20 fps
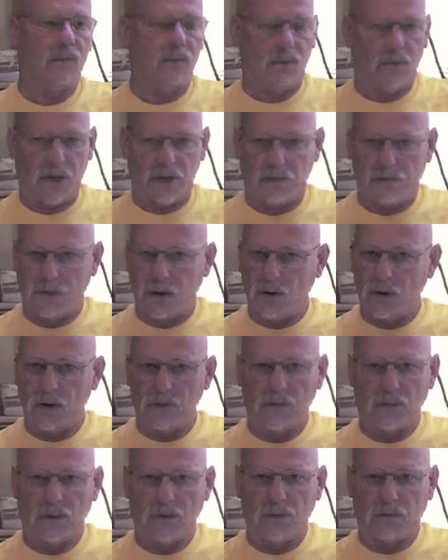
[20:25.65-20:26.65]
he
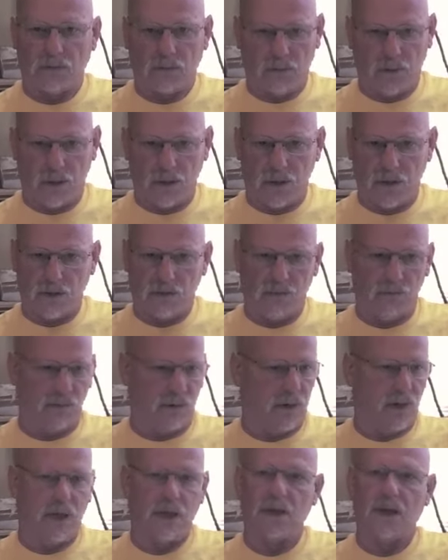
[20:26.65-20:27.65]
voted the
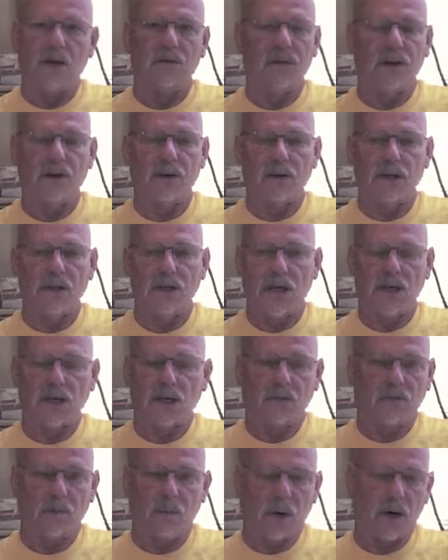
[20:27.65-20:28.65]
indefinite
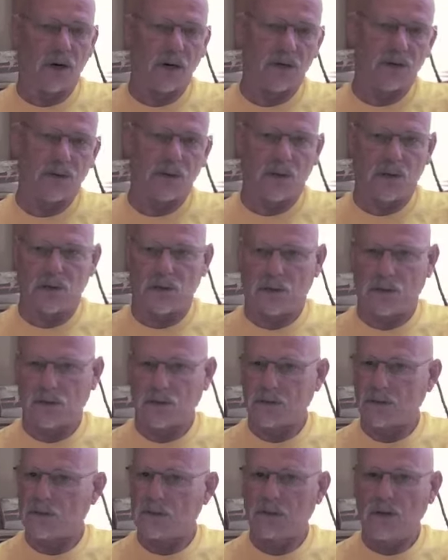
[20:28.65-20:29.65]
detention of American
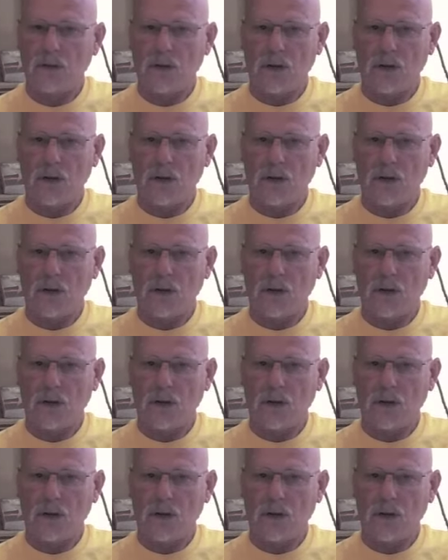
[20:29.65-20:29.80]
citizens, he,